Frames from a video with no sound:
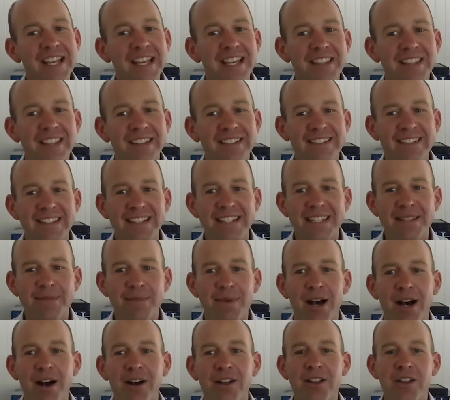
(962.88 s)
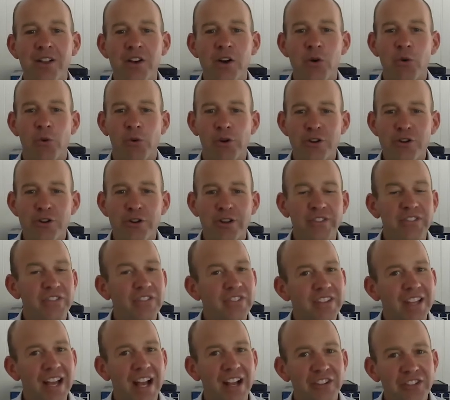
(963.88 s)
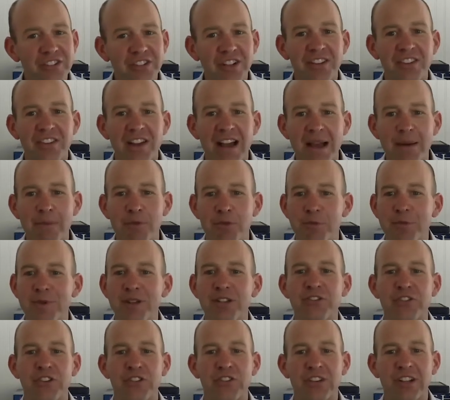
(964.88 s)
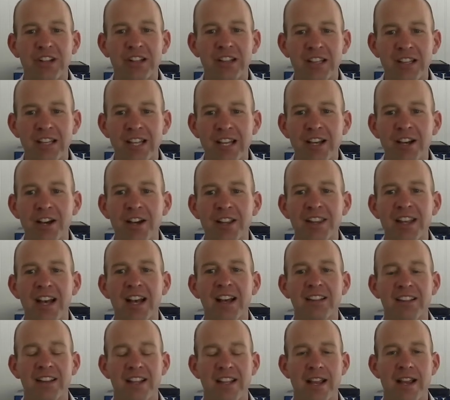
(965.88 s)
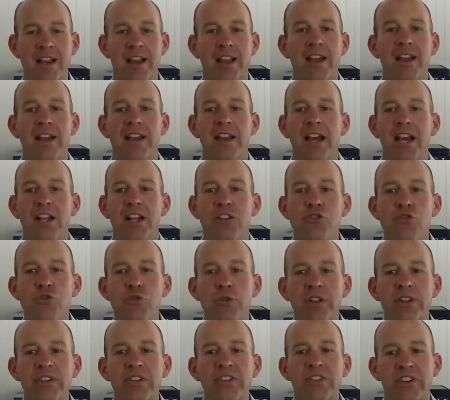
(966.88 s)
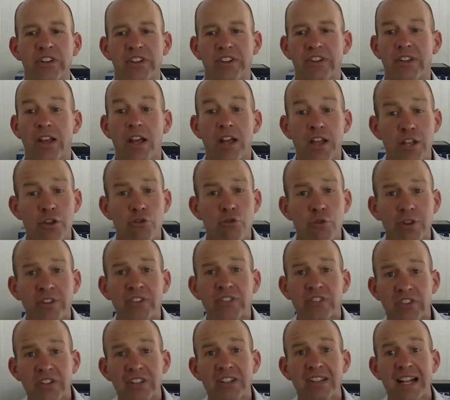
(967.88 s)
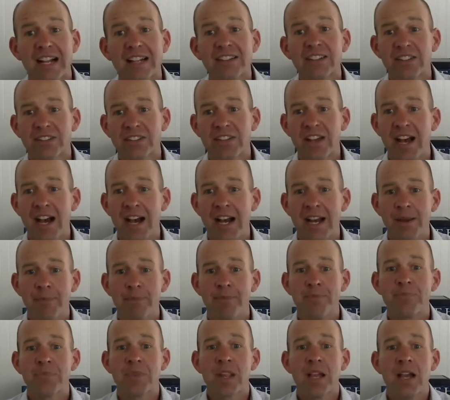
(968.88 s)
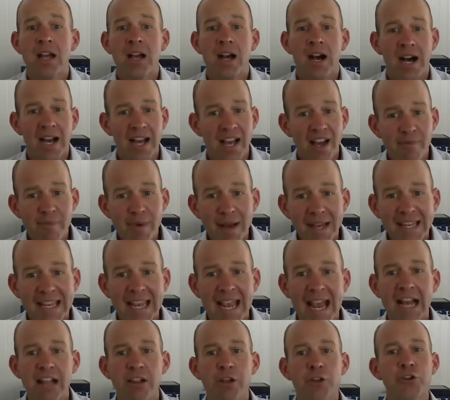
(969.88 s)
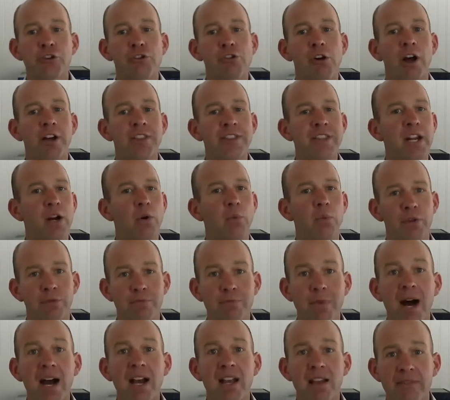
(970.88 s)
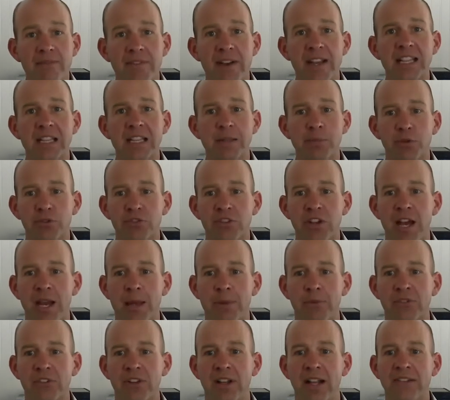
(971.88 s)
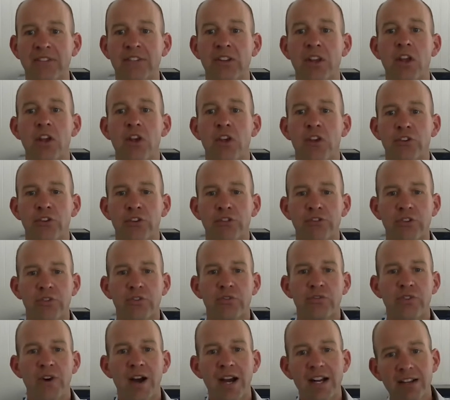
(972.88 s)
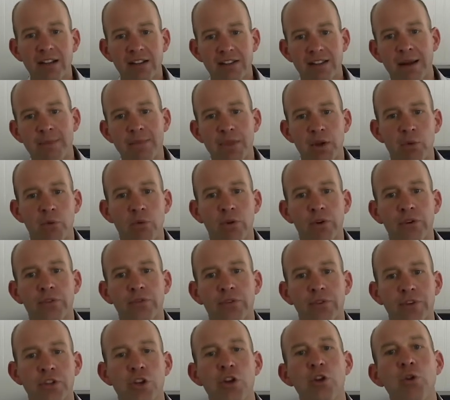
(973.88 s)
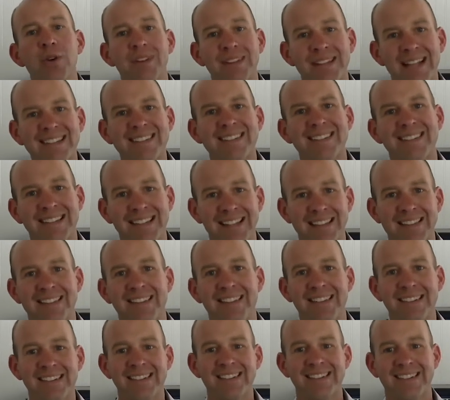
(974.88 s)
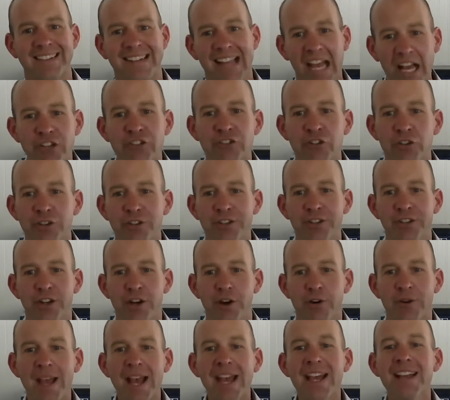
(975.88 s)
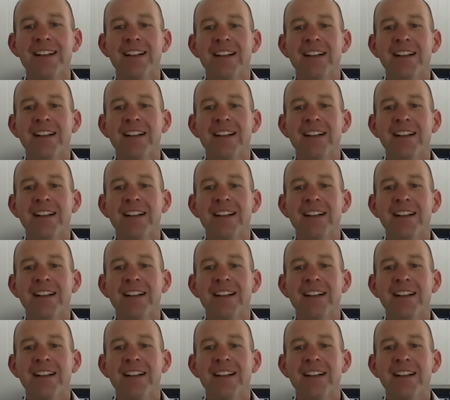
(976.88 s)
in this email where you can schedule time with me. Just click on that link and you can select a time. I have my calendar on there with my available time slots. So just find a time that works for you and let's get this scheduled. Okay?